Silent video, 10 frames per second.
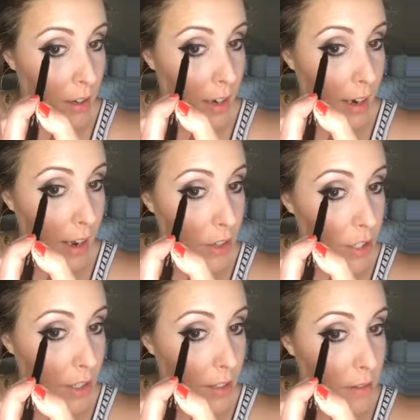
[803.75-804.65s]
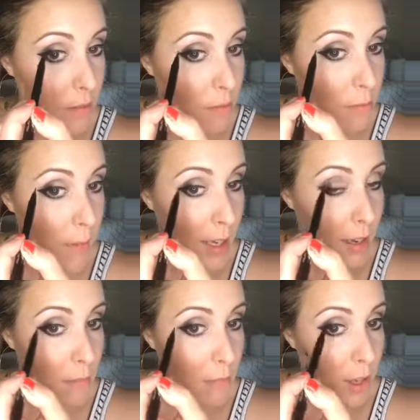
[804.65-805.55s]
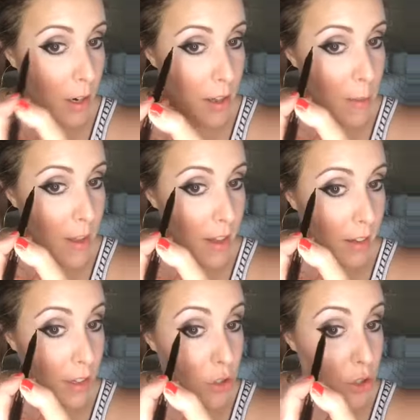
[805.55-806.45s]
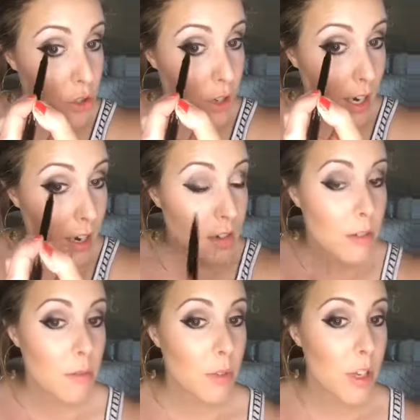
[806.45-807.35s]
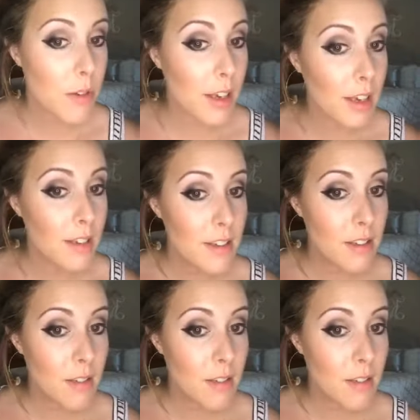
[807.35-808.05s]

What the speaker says: and actually keeping that line straight when you hit